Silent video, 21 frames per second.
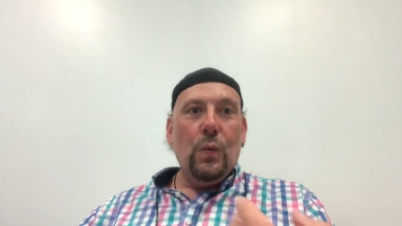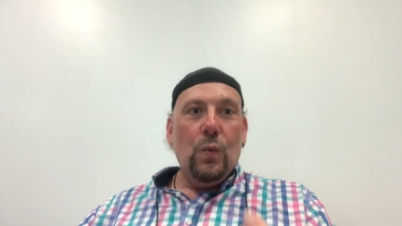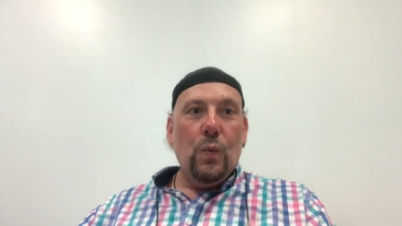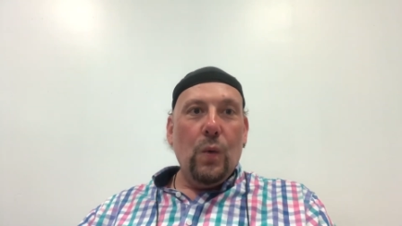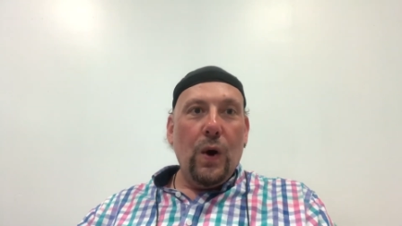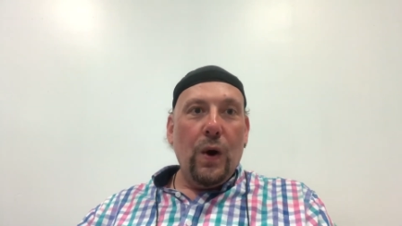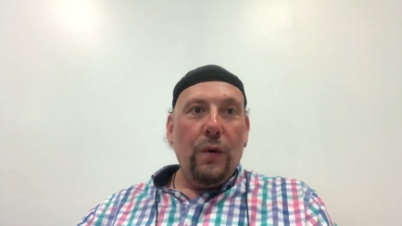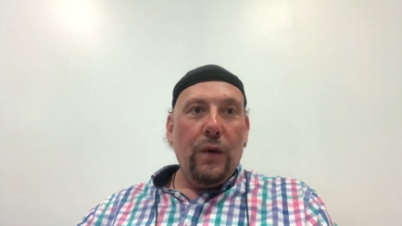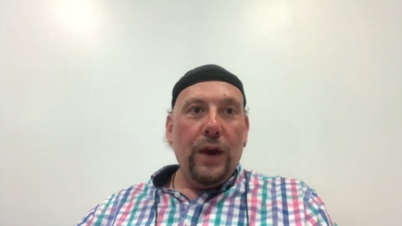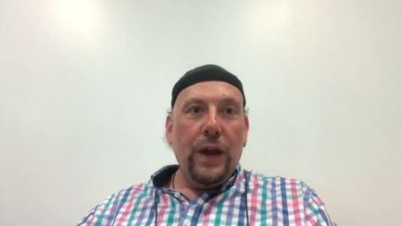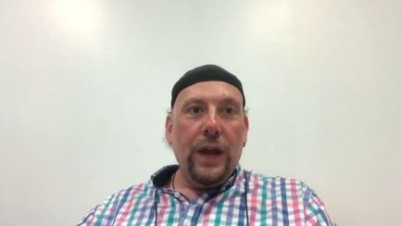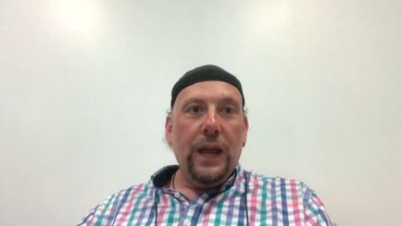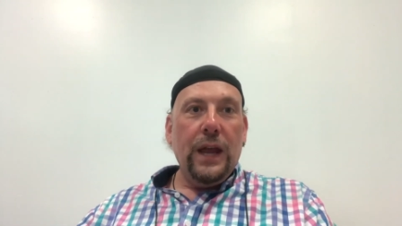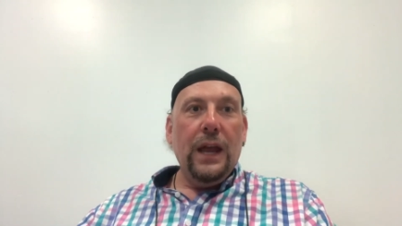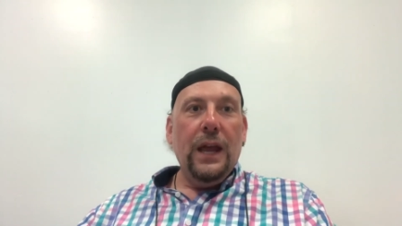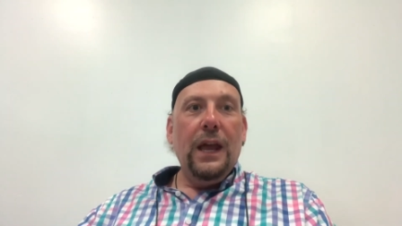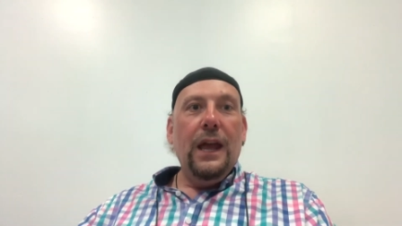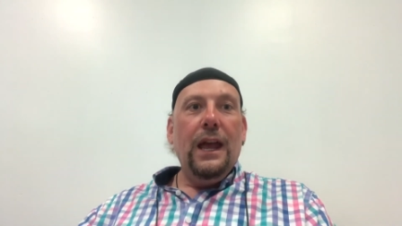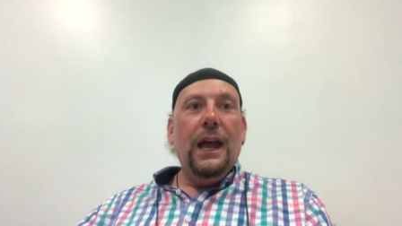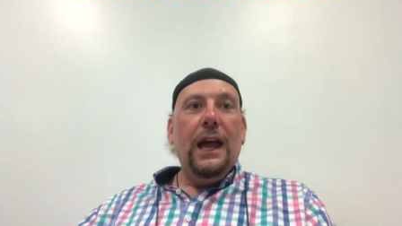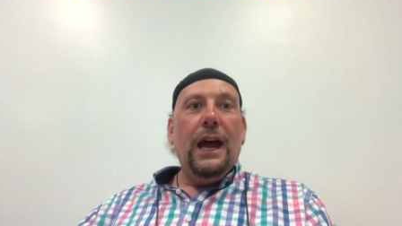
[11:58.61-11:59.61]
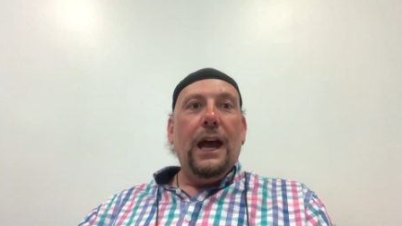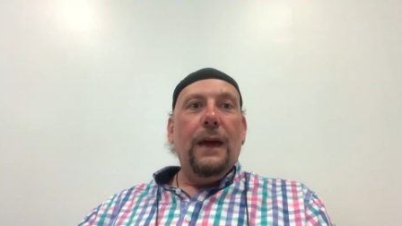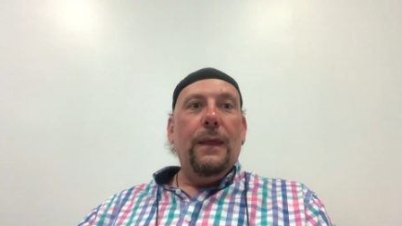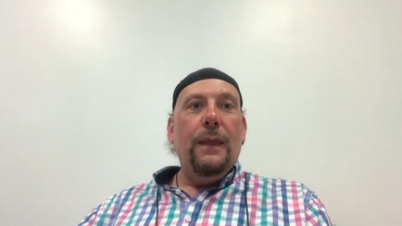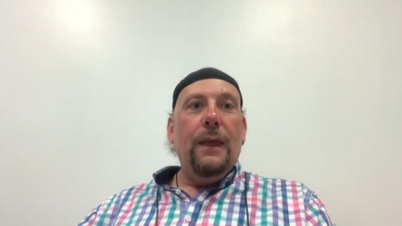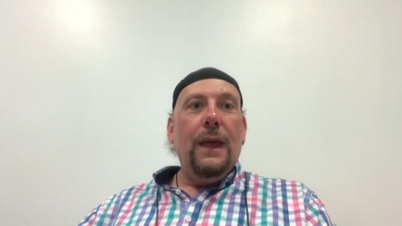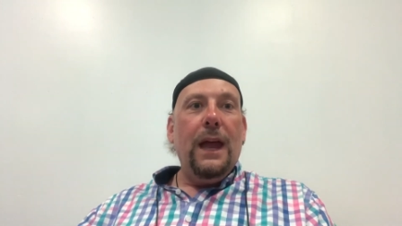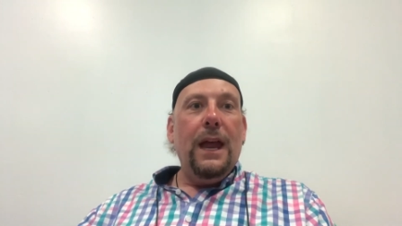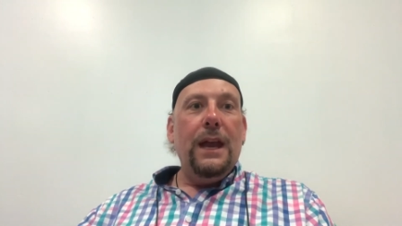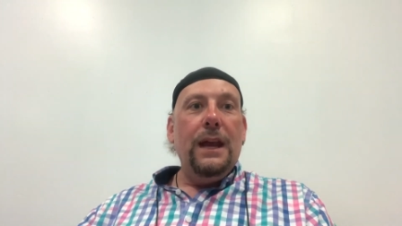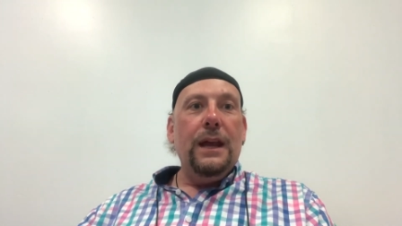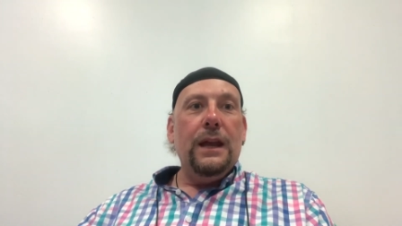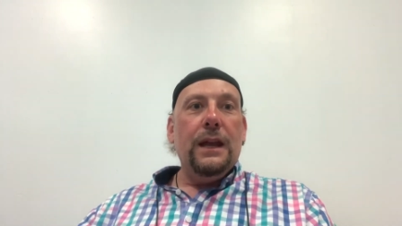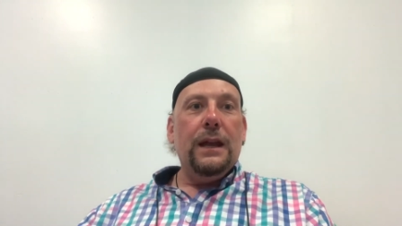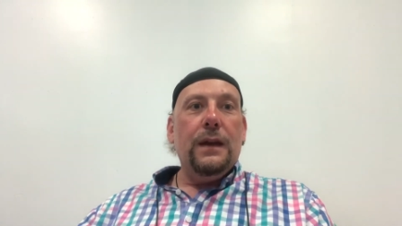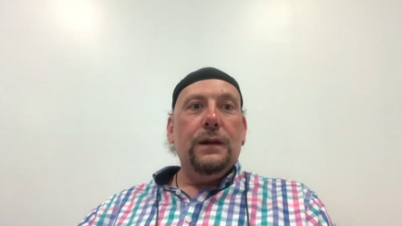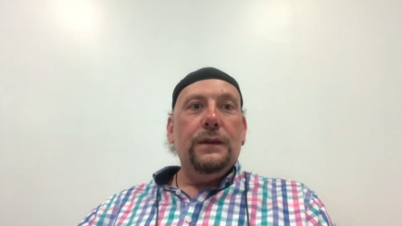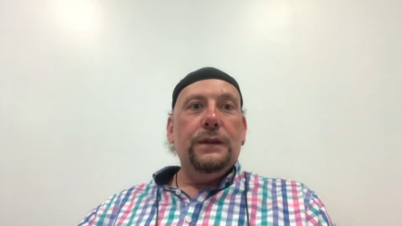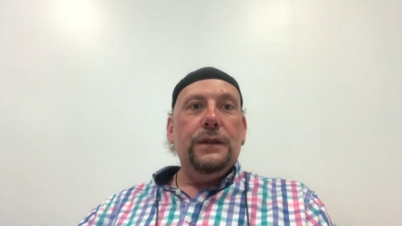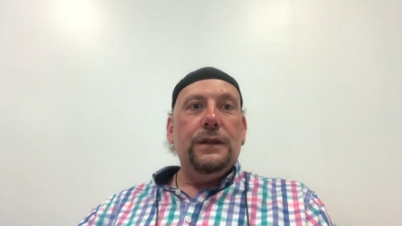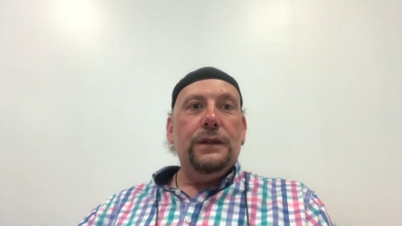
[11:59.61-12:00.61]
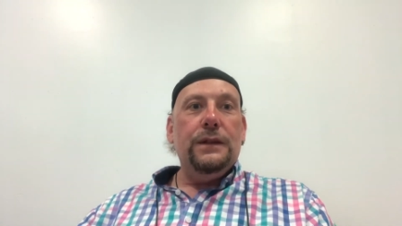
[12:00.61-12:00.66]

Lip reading: worry, and then it goes